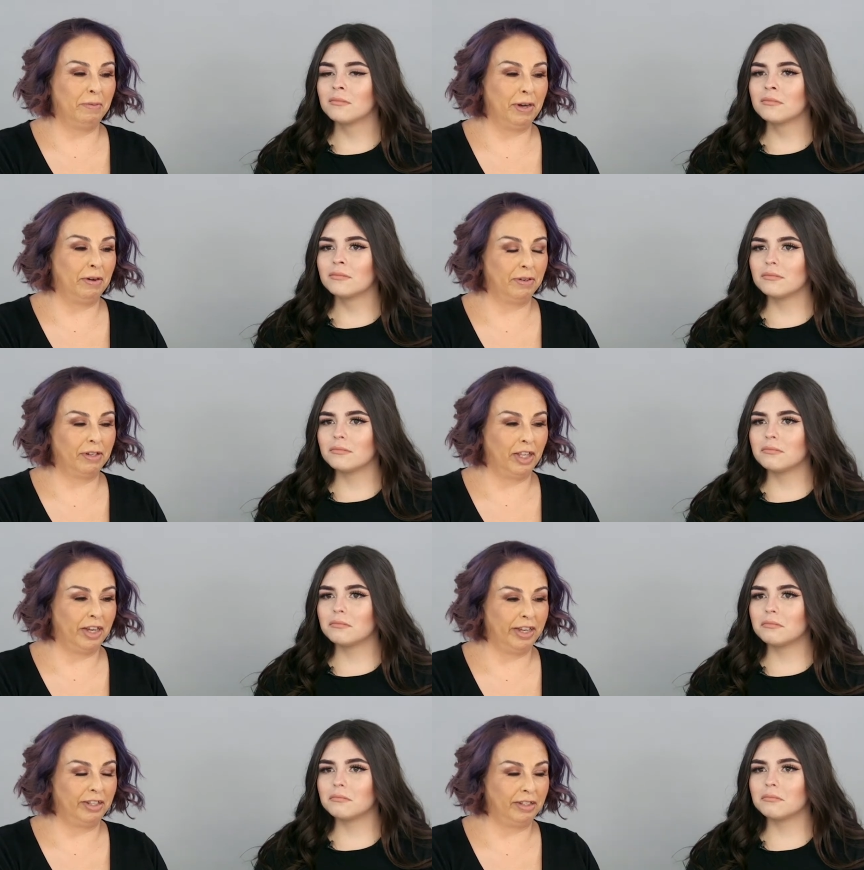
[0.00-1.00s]
Speaker 1: about
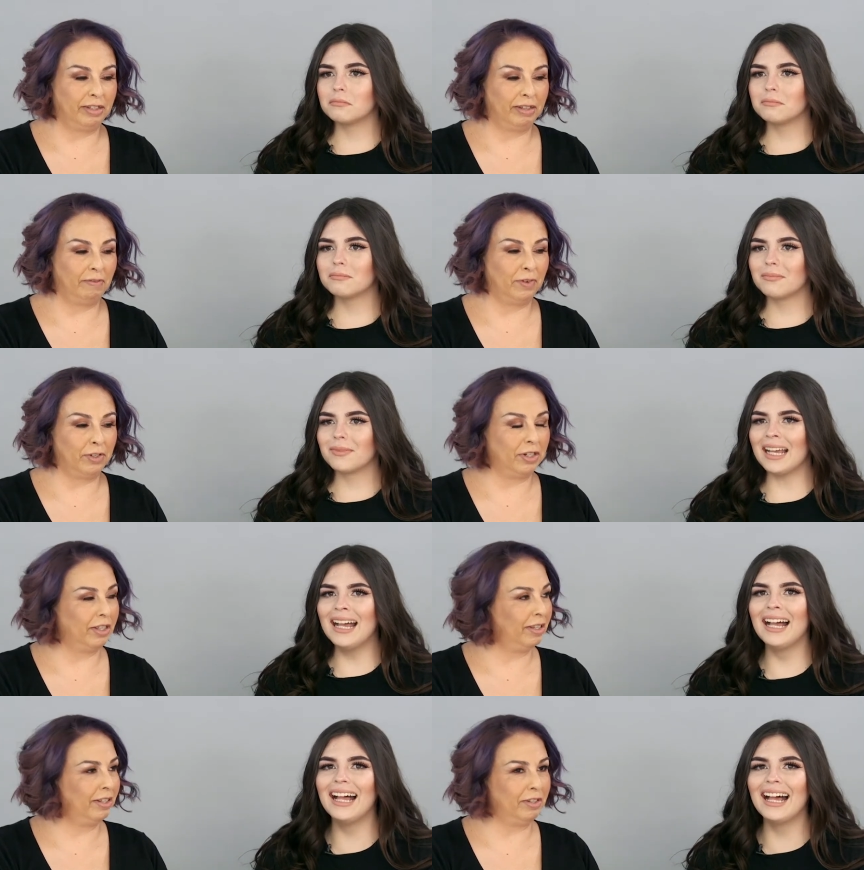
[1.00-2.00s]
clients,
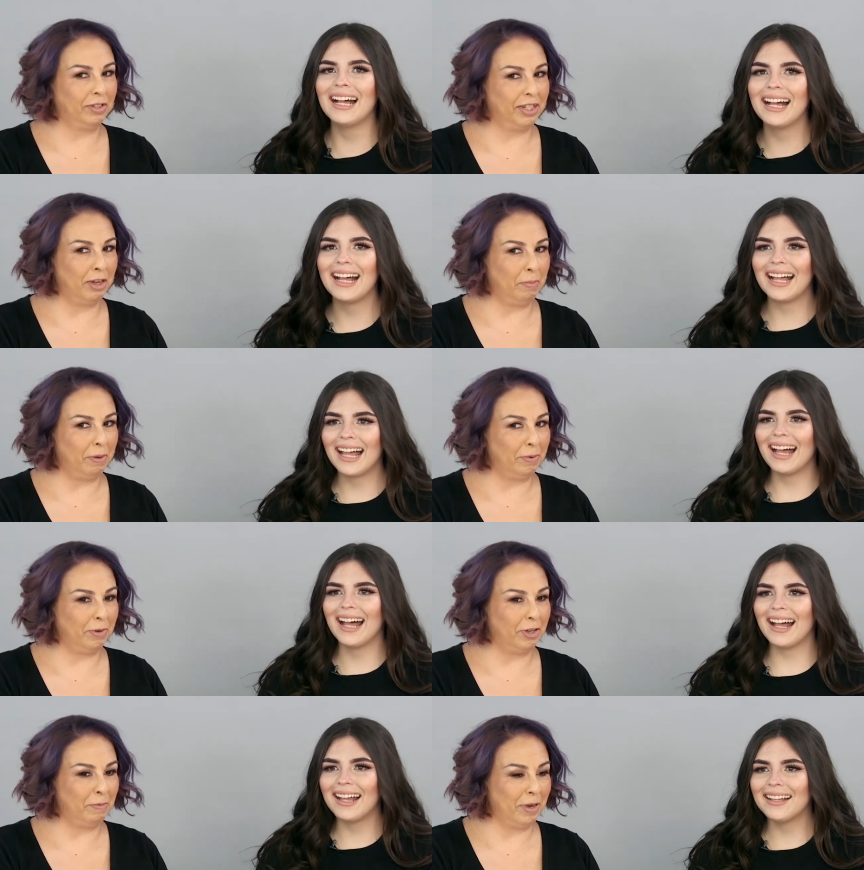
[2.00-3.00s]
unfortunately. Don't tell people,
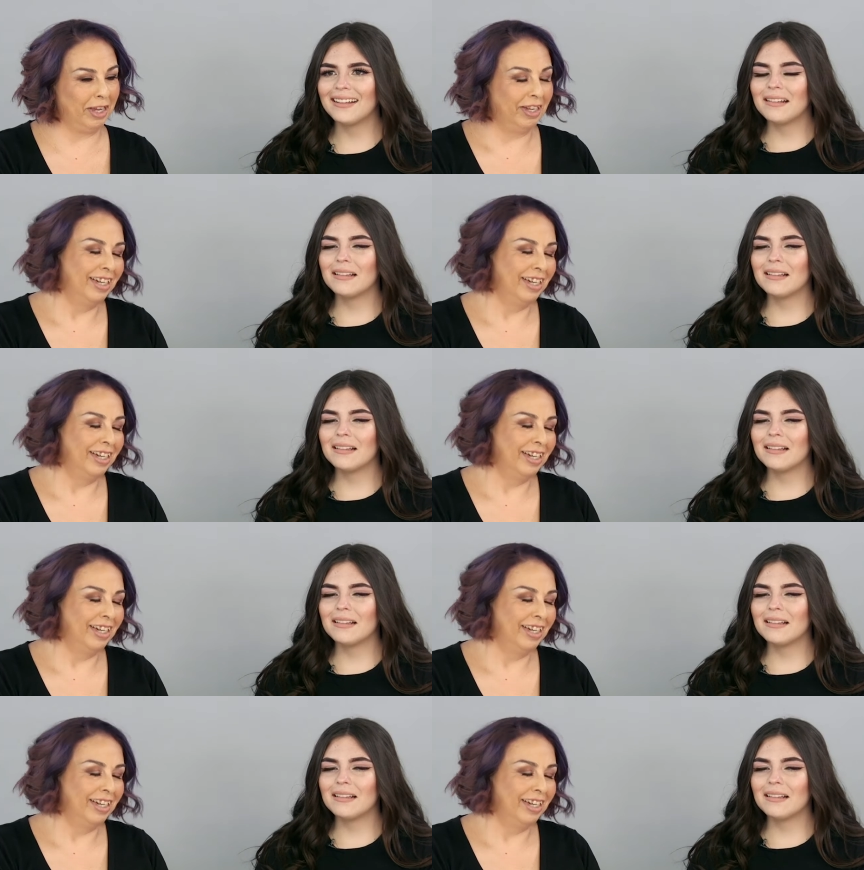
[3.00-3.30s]
you're my...